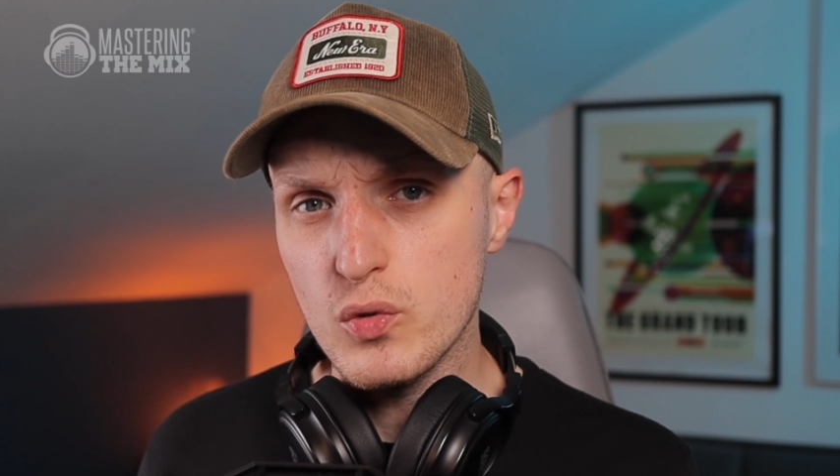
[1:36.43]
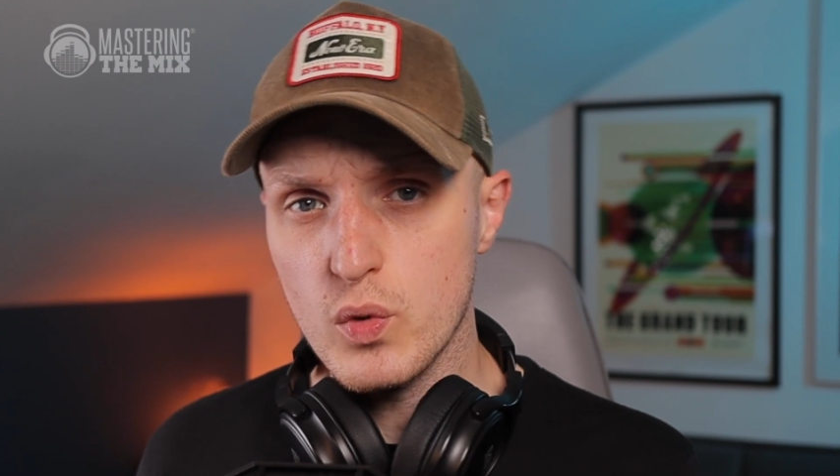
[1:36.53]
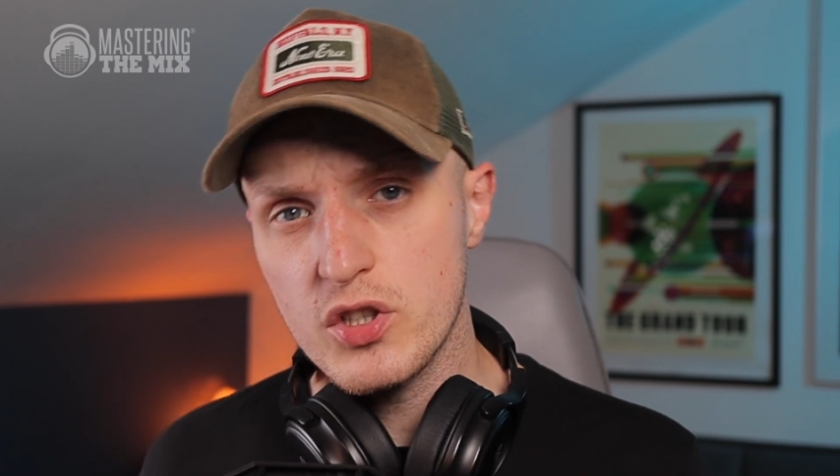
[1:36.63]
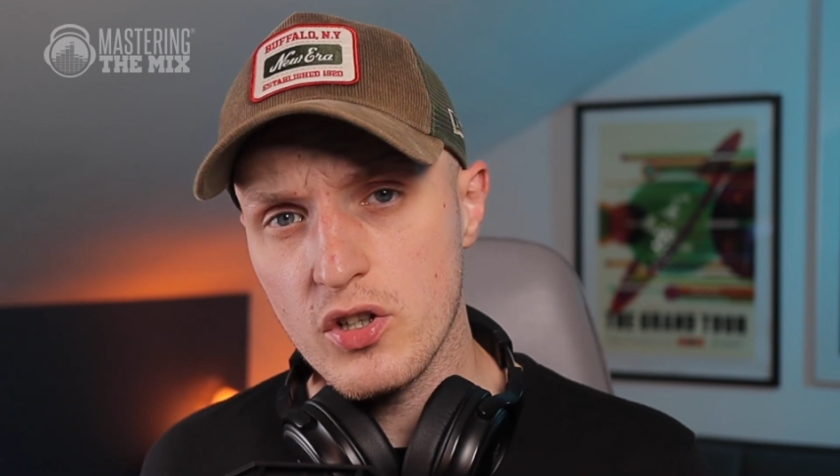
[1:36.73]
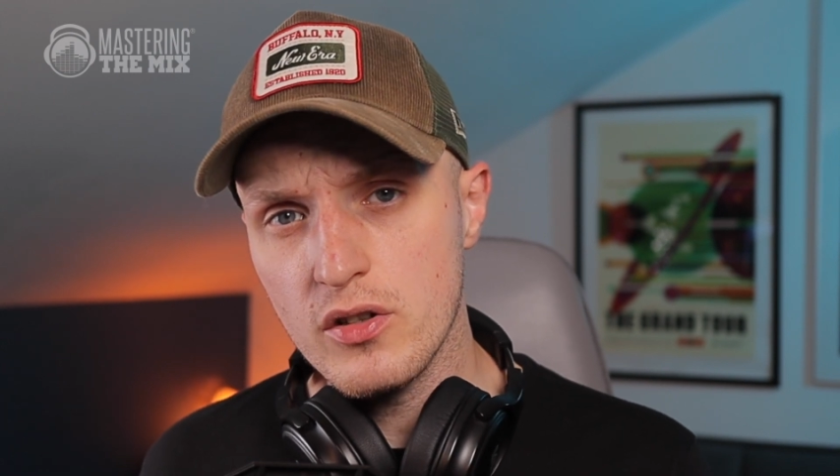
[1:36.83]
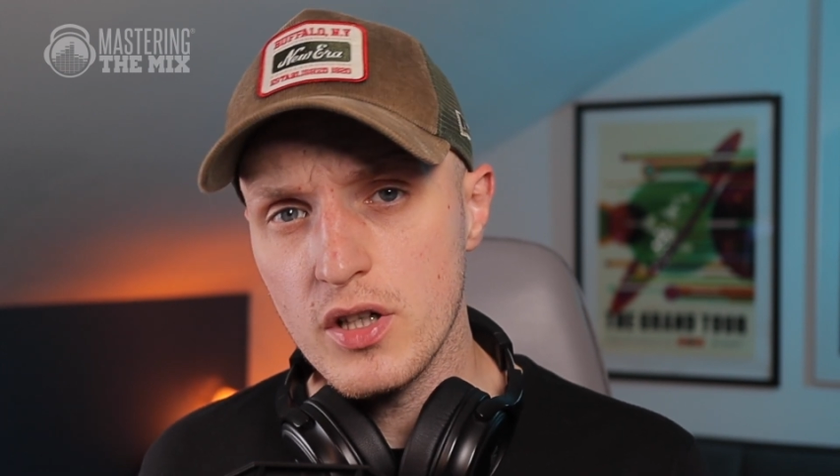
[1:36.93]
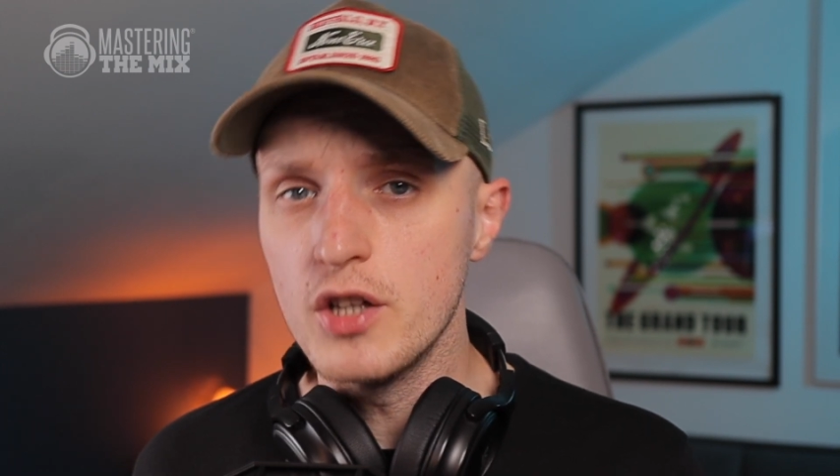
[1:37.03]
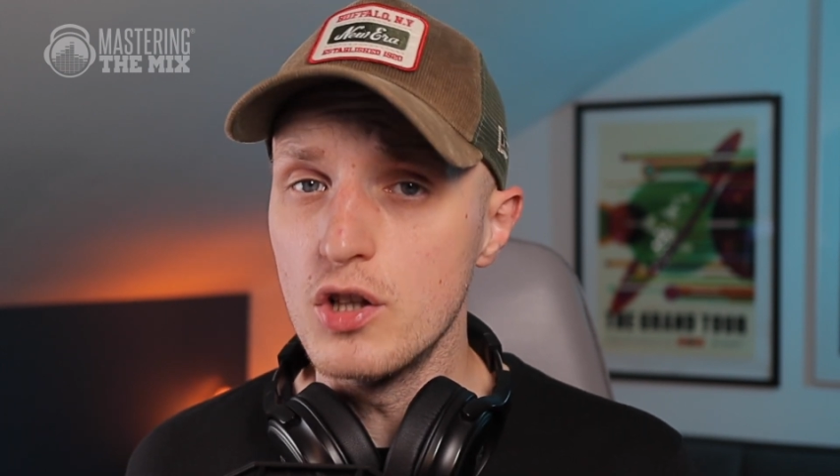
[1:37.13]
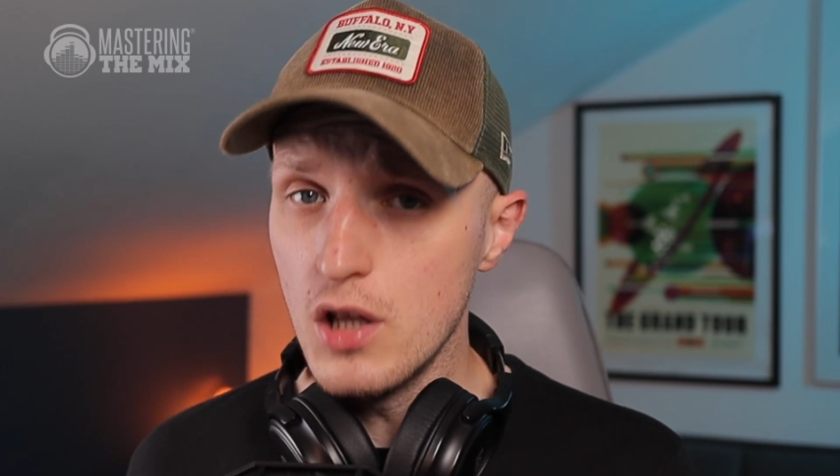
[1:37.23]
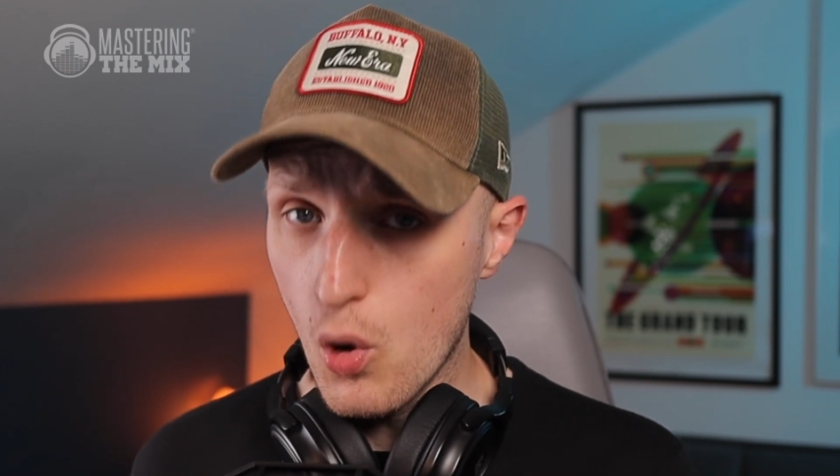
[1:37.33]
richer
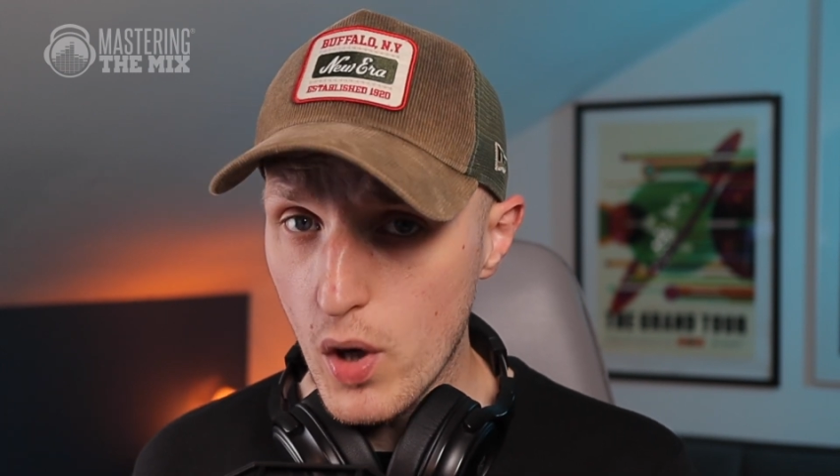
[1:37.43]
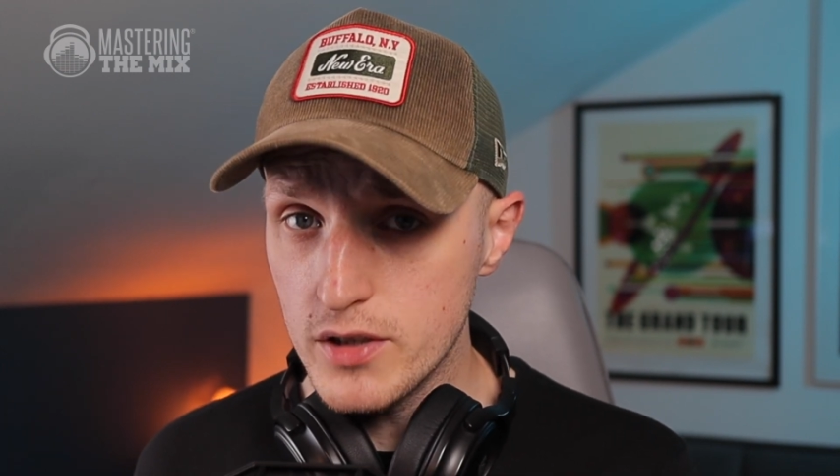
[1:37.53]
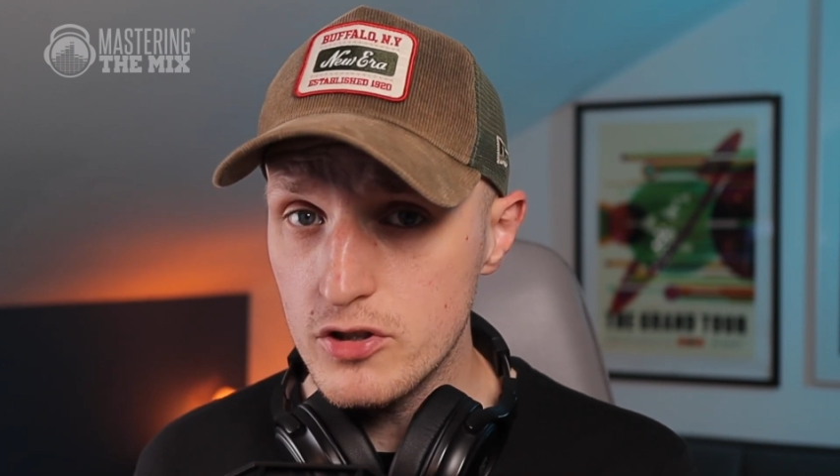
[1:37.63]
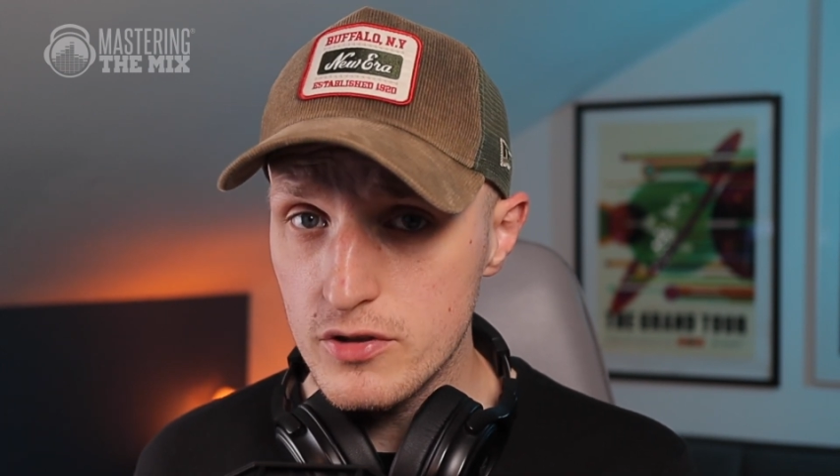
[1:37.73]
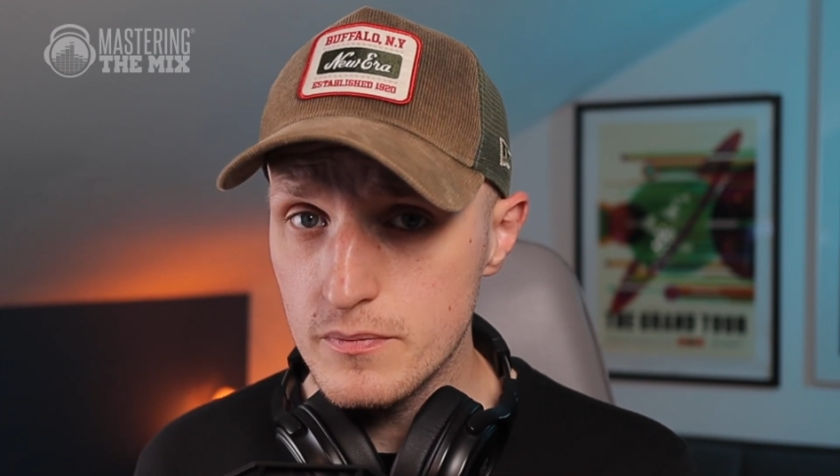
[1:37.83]
in low end